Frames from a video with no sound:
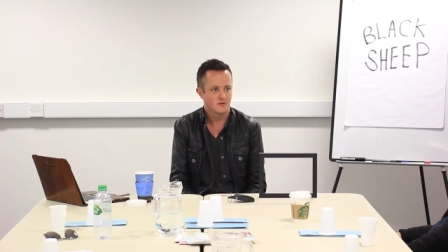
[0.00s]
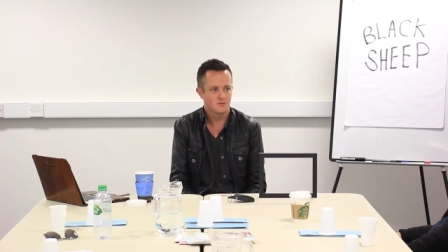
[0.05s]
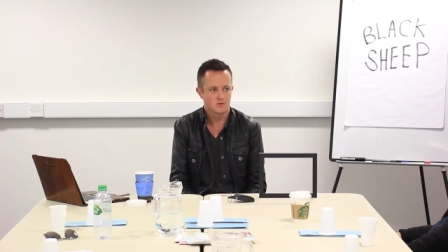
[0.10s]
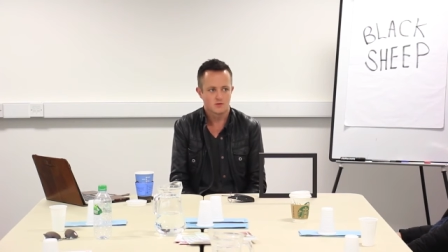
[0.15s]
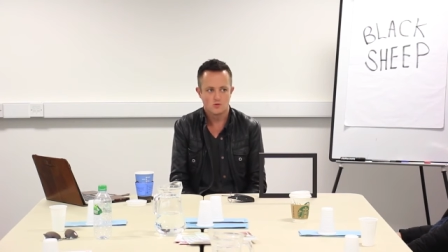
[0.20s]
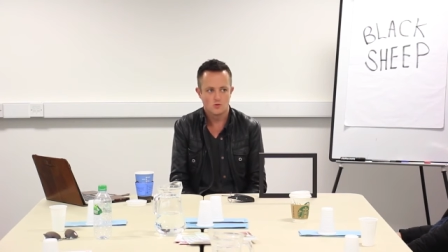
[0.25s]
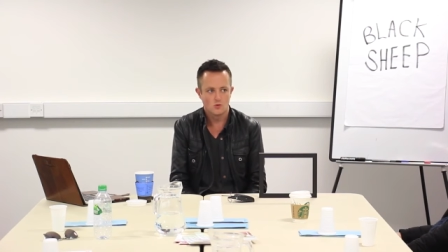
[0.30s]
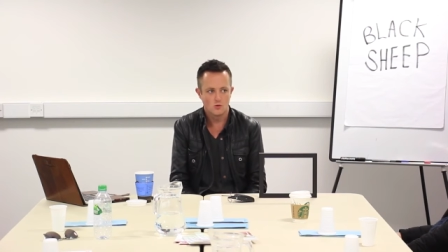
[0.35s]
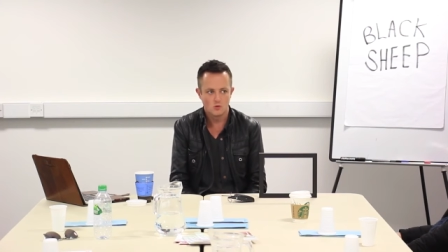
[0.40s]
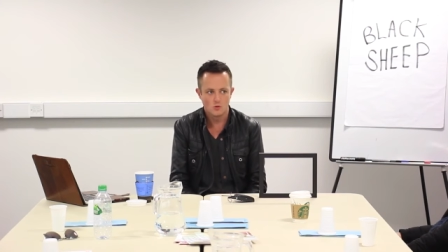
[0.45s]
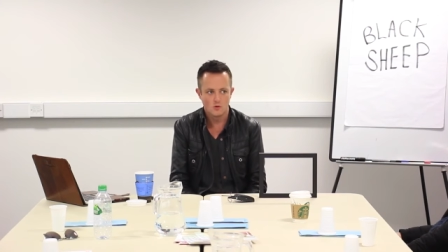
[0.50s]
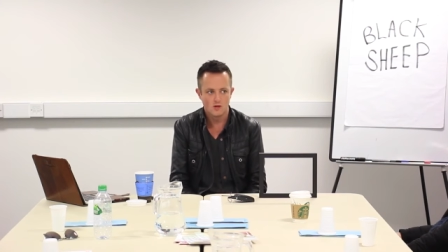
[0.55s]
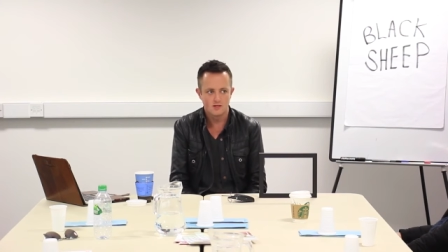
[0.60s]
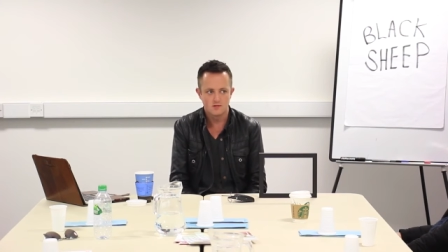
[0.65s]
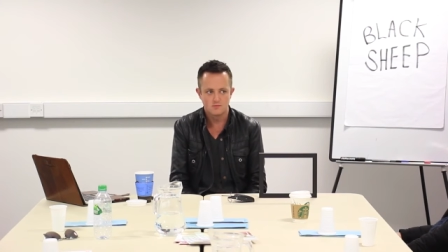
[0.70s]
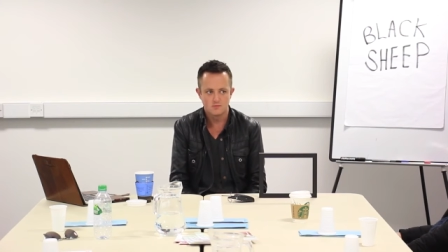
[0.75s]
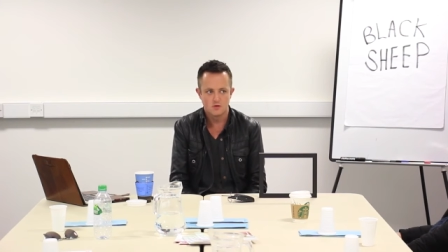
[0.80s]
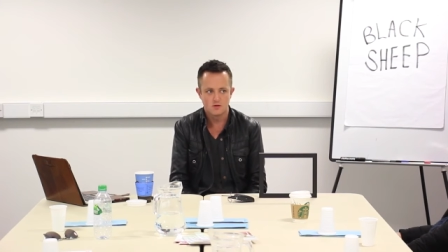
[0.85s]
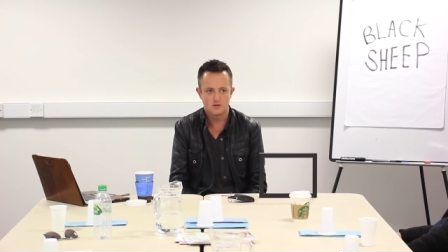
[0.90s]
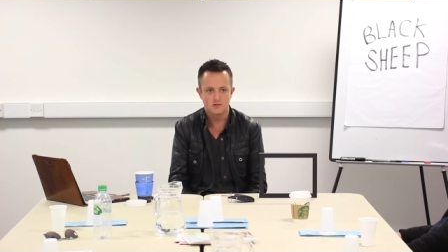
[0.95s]
I was
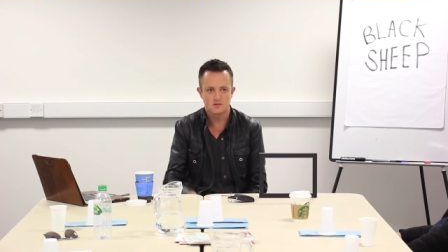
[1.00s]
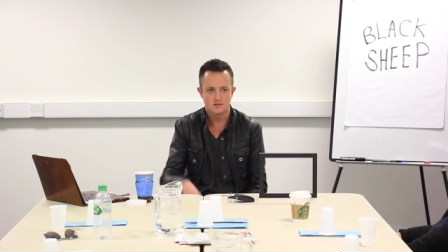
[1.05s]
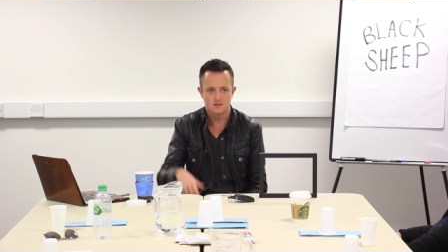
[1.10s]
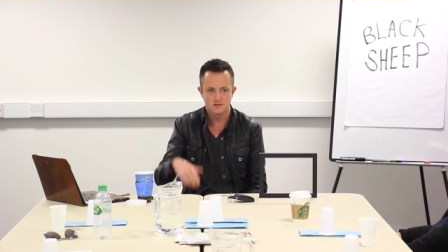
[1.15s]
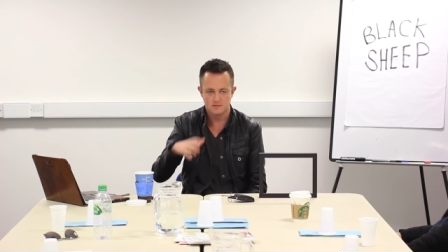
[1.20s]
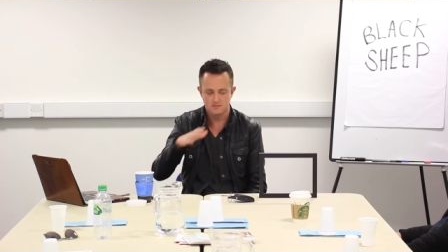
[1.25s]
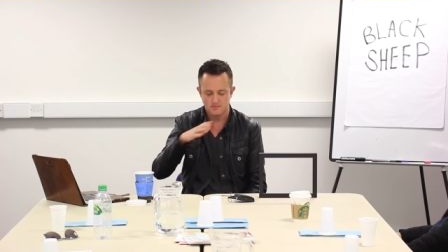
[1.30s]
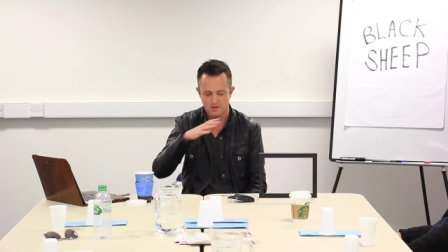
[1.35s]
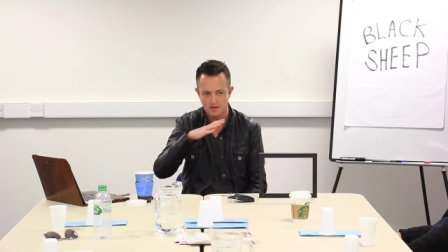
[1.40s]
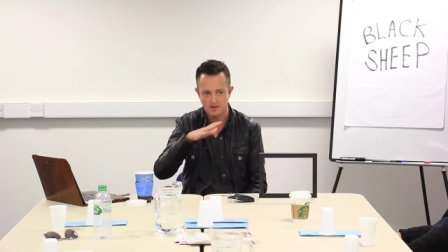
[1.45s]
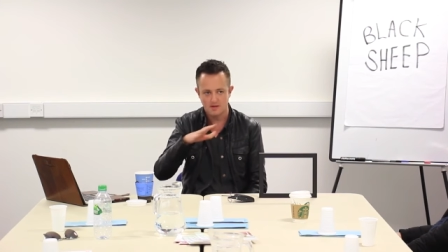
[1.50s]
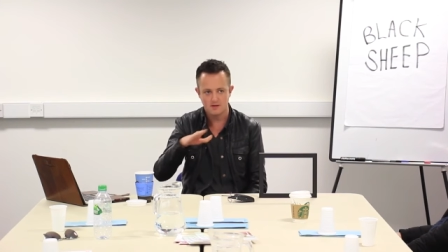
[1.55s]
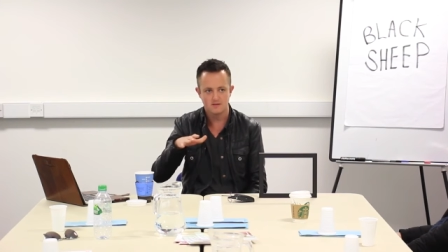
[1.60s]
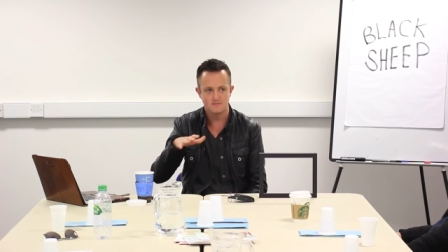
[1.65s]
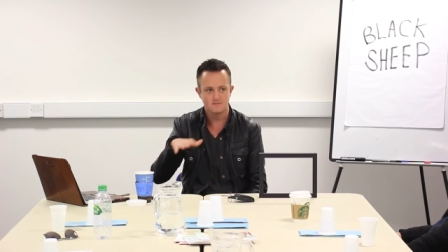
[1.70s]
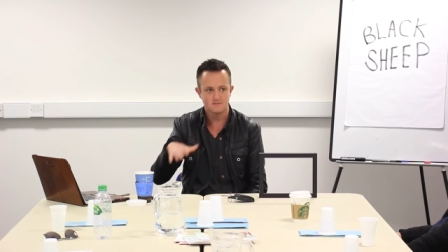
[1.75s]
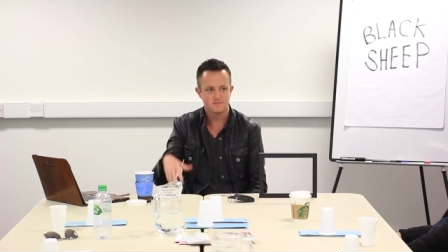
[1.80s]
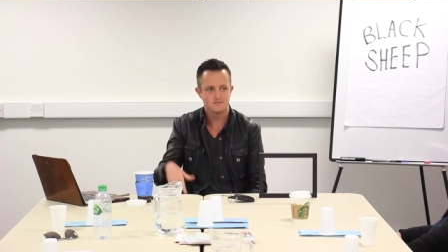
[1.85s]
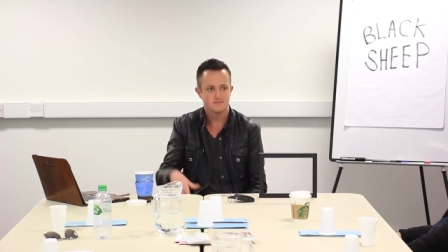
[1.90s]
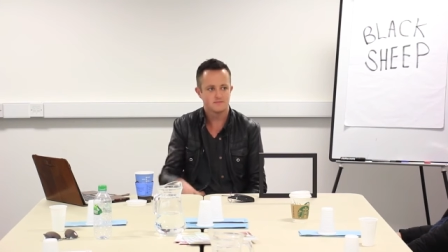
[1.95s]
always monitored
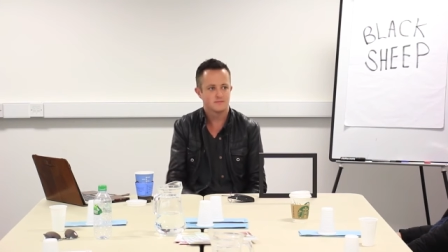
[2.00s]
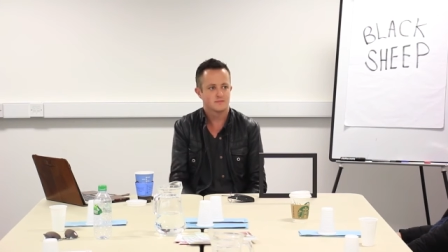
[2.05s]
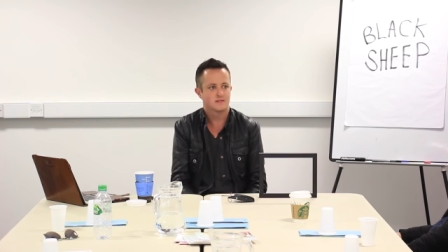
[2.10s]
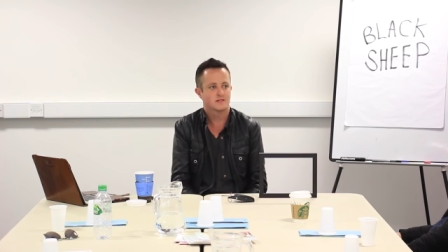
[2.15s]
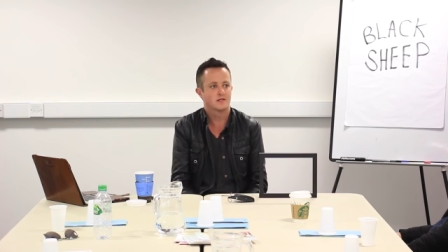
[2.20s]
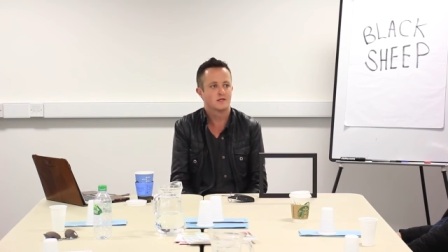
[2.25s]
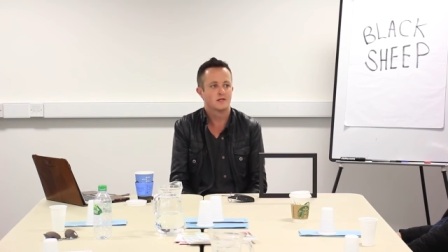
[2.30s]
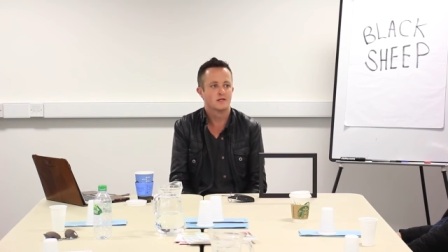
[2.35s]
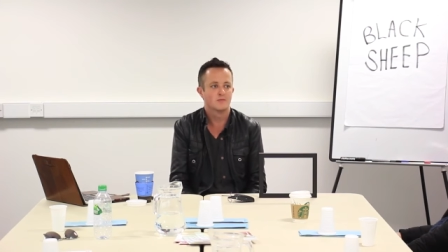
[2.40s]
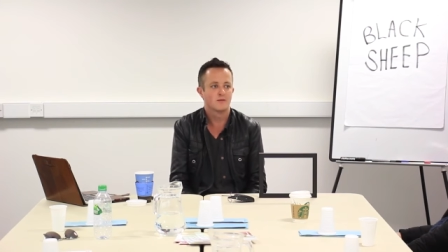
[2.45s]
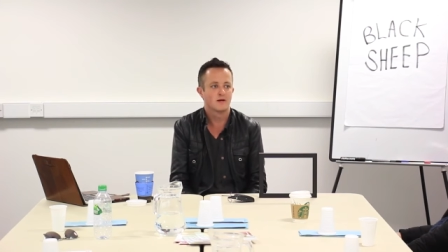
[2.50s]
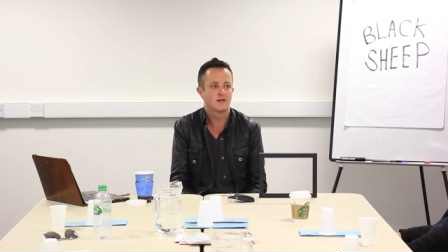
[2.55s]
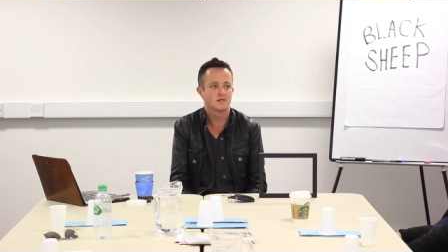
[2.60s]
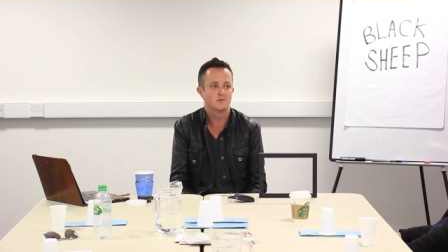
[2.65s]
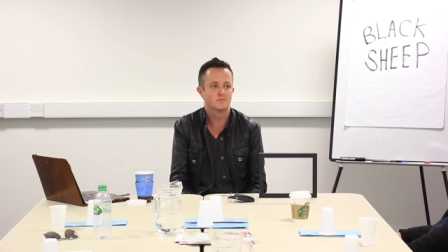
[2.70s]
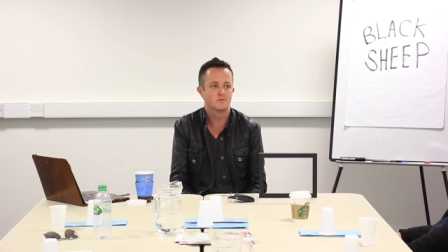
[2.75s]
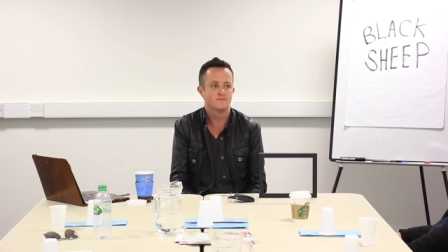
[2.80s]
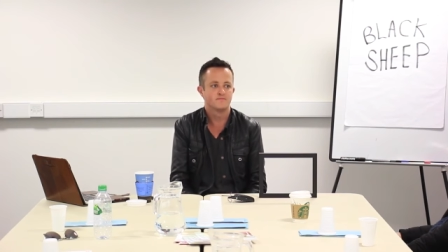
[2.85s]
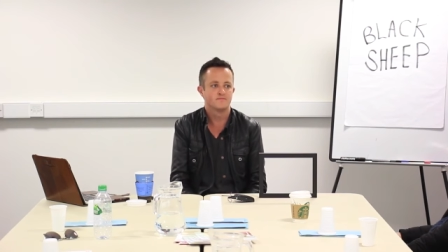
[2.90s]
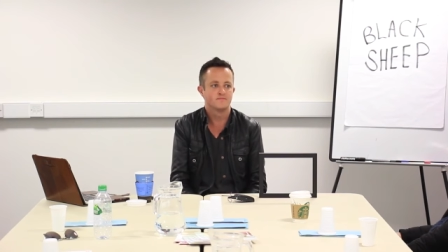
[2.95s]
by senior
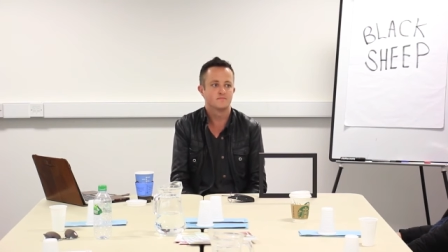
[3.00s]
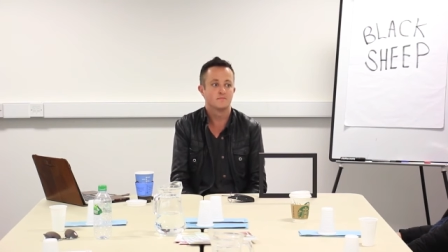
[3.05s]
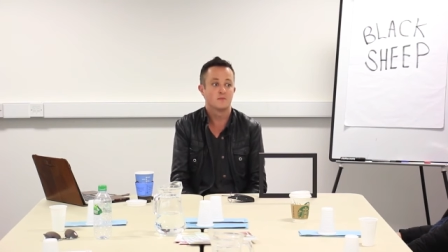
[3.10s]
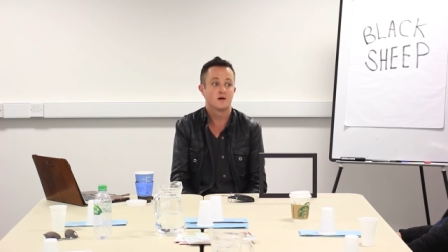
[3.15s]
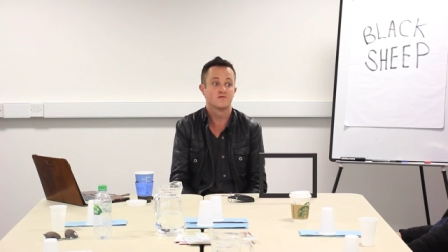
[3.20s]
management.